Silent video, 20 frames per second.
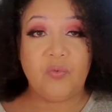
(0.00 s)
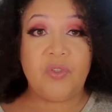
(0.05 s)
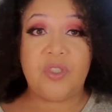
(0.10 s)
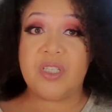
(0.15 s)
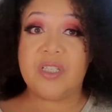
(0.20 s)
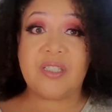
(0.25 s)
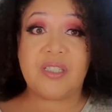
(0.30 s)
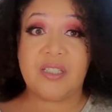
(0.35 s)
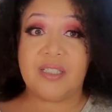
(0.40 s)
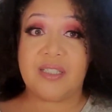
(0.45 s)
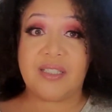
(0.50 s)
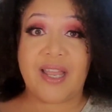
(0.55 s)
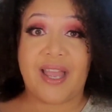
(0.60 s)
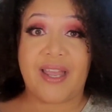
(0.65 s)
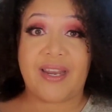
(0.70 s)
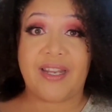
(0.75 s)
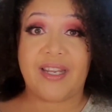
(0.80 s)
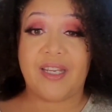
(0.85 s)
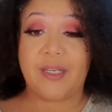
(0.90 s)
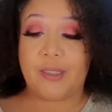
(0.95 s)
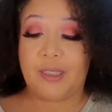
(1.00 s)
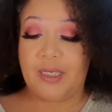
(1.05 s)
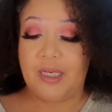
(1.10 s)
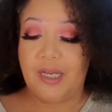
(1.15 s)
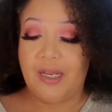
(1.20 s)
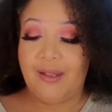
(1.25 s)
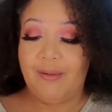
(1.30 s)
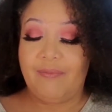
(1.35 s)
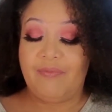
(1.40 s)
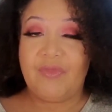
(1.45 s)
This is not it.
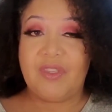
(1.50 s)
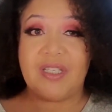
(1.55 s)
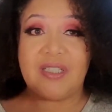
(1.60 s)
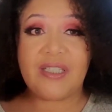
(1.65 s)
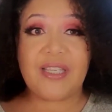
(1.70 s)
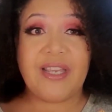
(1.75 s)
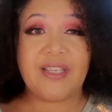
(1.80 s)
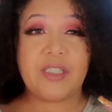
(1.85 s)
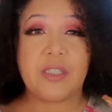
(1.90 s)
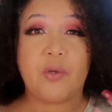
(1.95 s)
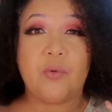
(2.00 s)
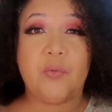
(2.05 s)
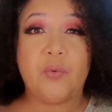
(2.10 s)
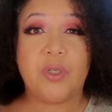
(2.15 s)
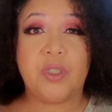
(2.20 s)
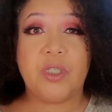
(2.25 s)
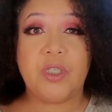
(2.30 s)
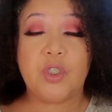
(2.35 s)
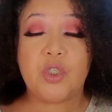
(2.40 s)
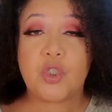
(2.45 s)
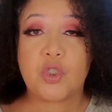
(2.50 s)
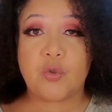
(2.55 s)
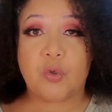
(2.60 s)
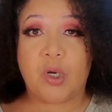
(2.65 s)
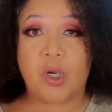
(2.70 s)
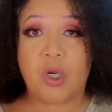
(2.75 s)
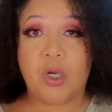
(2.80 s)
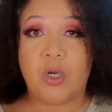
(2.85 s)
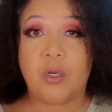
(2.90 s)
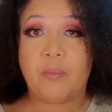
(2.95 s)
This has a really
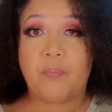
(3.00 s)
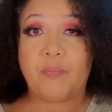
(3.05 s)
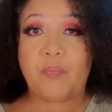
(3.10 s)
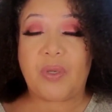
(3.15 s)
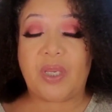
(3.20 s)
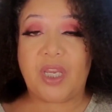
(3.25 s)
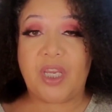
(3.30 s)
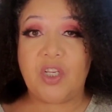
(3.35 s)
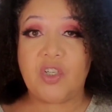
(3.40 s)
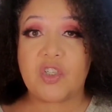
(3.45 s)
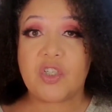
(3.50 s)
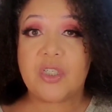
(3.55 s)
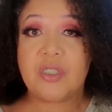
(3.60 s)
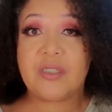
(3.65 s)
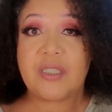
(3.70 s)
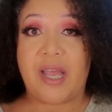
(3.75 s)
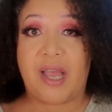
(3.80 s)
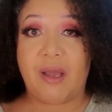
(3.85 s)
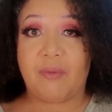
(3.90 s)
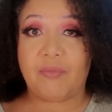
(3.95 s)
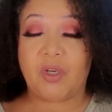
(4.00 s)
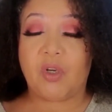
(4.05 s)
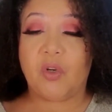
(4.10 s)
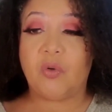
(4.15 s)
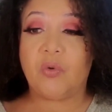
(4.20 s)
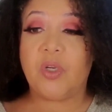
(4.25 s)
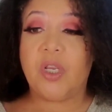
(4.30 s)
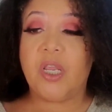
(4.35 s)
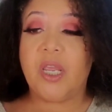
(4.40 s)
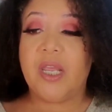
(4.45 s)
strong peach top
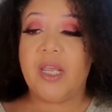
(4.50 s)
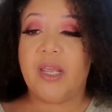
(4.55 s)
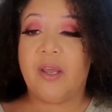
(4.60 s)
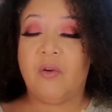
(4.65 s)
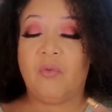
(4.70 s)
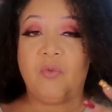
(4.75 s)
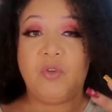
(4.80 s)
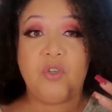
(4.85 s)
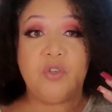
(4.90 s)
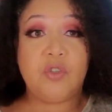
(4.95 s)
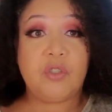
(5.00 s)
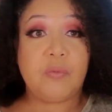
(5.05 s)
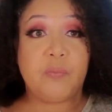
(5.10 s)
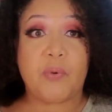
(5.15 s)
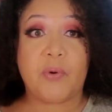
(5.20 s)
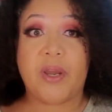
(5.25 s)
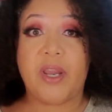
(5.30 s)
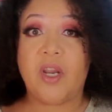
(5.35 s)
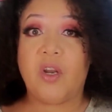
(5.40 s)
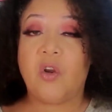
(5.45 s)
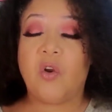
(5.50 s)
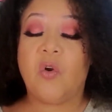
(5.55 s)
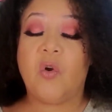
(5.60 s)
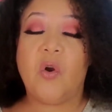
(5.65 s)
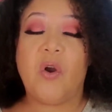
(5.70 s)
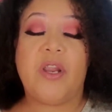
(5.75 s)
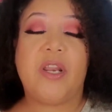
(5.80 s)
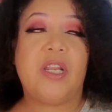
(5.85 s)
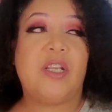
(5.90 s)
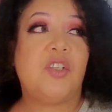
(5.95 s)
note. And when you spray it
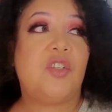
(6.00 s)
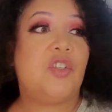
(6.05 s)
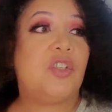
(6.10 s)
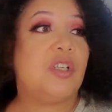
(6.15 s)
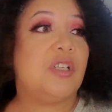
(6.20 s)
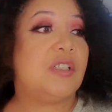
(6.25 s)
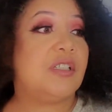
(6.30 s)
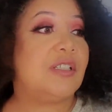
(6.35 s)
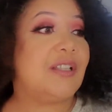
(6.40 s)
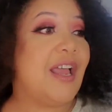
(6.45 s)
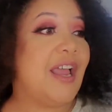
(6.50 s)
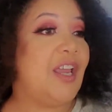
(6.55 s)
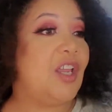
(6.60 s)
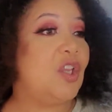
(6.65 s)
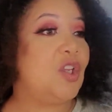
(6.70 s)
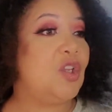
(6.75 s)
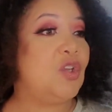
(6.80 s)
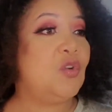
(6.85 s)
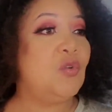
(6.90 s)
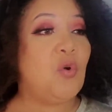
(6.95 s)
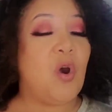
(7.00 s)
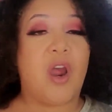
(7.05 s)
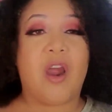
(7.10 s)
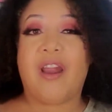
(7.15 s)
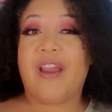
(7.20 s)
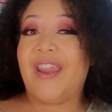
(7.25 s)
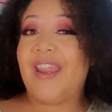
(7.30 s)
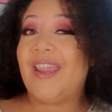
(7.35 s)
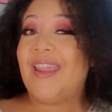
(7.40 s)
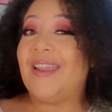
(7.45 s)
on, it's just like you
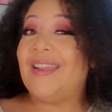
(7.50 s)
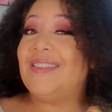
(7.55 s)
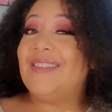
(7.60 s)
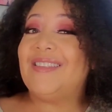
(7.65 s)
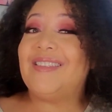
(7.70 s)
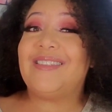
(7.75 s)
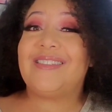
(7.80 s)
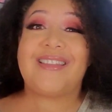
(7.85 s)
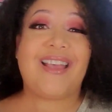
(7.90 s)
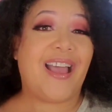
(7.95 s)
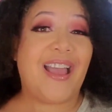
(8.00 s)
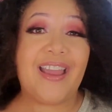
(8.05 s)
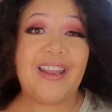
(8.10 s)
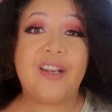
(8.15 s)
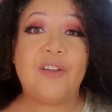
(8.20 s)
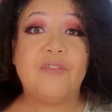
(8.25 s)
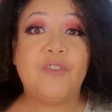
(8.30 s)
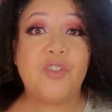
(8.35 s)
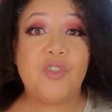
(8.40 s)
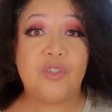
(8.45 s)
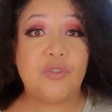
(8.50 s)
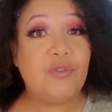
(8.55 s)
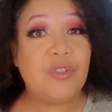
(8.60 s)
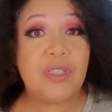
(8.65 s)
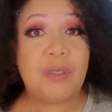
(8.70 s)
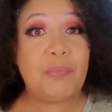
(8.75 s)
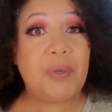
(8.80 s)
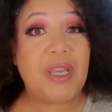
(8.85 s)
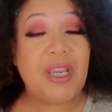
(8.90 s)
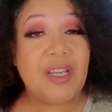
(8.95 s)
are inside of a
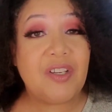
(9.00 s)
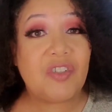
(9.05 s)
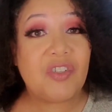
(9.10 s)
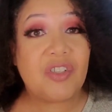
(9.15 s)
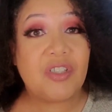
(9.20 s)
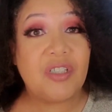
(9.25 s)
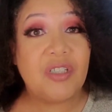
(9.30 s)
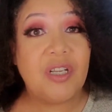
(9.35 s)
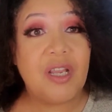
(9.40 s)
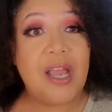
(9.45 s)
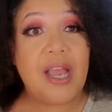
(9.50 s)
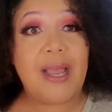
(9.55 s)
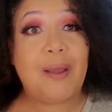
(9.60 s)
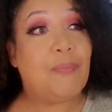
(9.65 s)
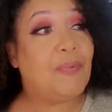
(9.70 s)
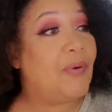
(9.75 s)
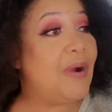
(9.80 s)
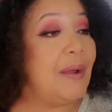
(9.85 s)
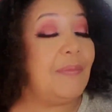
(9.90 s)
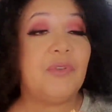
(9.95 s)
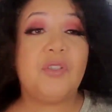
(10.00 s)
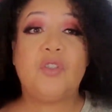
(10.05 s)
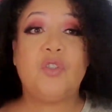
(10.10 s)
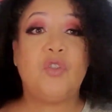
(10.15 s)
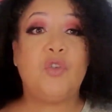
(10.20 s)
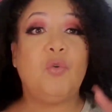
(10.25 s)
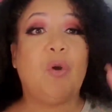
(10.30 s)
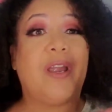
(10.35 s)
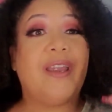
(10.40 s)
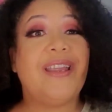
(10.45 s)
juicy peach. I promise
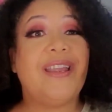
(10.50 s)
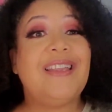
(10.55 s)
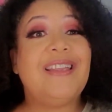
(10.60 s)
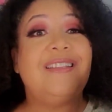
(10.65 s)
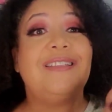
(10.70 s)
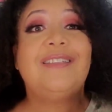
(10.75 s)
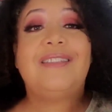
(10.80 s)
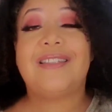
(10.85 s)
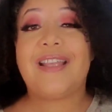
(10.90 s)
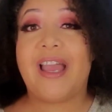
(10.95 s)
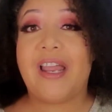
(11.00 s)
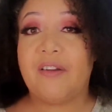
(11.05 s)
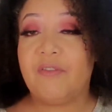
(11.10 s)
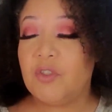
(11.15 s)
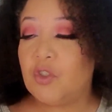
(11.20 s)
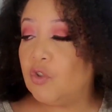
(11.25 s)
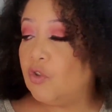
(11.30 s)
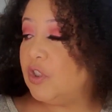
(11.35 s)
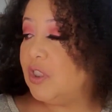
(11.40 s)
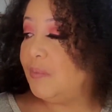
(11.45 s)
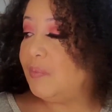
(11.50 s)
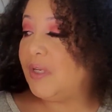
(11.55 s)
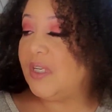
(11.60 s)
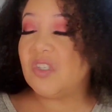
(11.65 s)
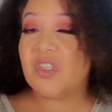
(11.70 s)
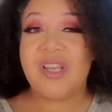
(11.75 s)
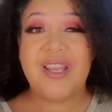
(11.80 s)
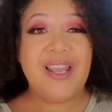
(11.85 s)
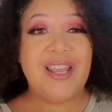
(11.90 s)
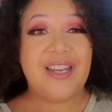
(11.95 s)
you, you are inside of a juicy
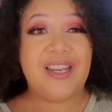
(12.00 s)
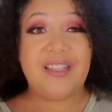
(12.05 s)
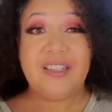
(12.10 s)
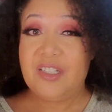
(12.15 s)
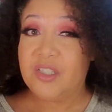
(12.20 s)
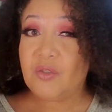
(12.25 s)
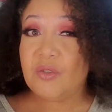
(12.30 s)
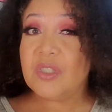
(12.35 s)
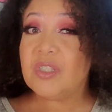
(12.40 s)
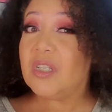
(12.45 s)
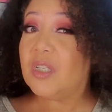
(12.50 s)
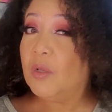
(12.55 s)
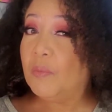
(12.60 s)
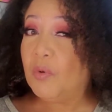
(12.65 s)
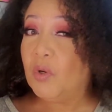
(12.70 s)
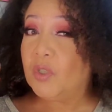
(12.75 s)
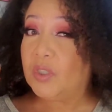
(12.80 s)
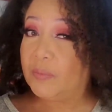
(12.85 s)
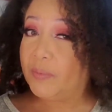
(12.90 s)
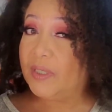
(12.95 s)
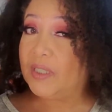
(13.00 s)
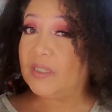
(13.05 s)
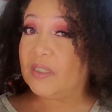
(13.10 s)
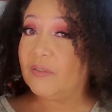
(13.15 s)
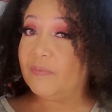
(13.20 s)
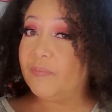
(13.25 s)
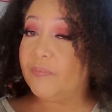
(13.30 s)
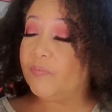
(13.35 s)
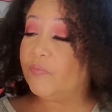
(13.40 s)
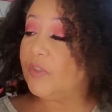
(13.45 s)
peach. Now, this was a little more
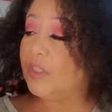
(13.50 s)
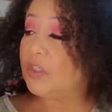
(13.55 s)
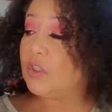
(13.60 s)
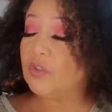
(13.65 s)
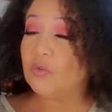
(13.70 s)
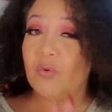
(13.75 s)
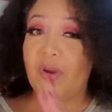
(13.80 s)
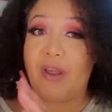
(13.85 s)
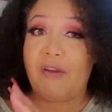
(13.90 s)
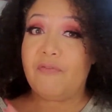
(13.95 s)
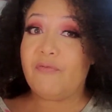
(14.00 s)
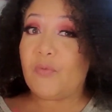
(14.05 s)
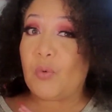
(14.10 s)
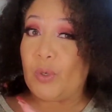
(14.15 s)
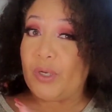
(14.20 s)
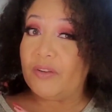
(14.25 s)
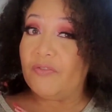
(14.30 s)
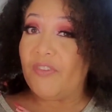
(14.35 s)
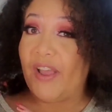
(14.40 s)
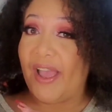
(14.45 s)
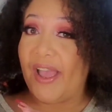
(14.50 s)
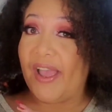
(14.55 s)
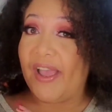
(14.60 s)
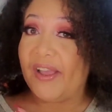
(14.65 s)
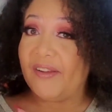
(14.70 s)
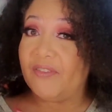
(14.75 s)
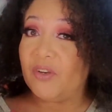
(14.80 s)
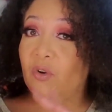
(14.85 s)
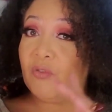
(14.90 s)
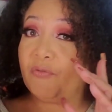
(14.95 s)
expensive. This is around
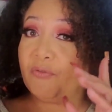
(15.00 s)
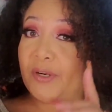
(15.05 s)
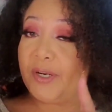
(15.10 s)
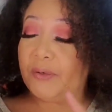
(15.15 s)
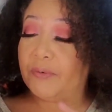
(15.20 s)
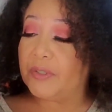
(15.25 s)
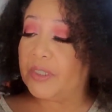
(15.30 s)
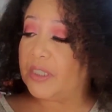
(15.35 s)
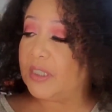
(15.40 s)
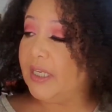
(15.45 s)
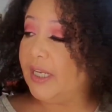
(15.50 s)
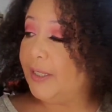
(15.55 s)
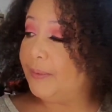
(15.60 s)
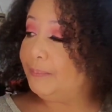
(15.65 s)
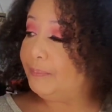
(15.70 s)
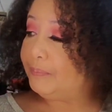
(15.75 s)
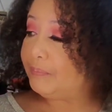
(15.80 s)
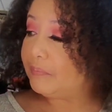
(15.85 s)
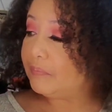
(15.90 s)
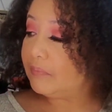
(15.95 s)
$45 on FragranceNet.